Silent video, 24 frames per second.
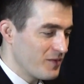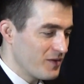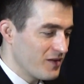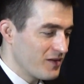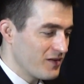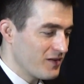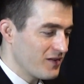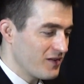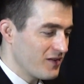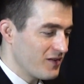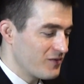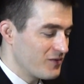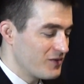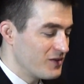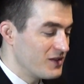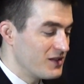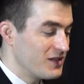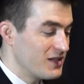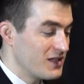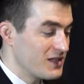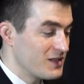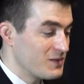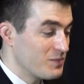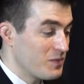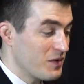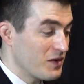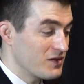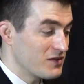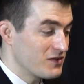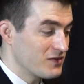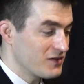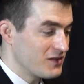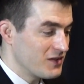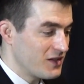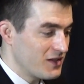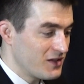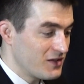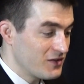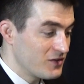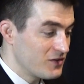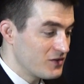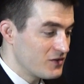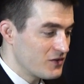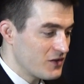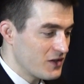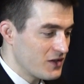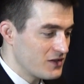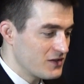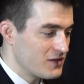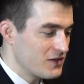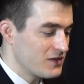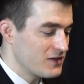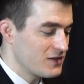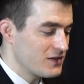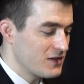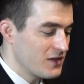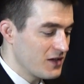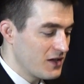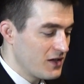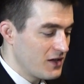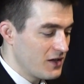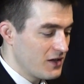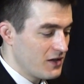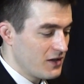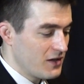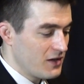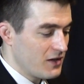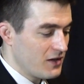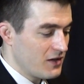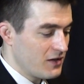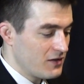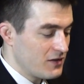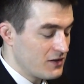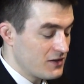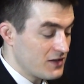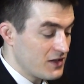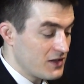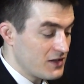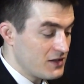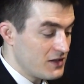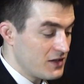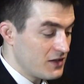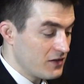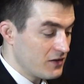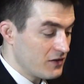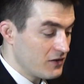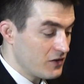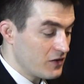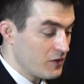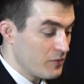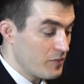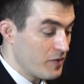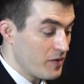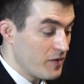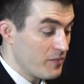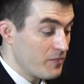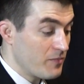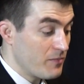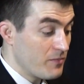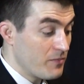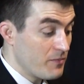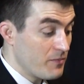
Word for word: a really nice puzzle that illustrates this uh, this idea a little bit.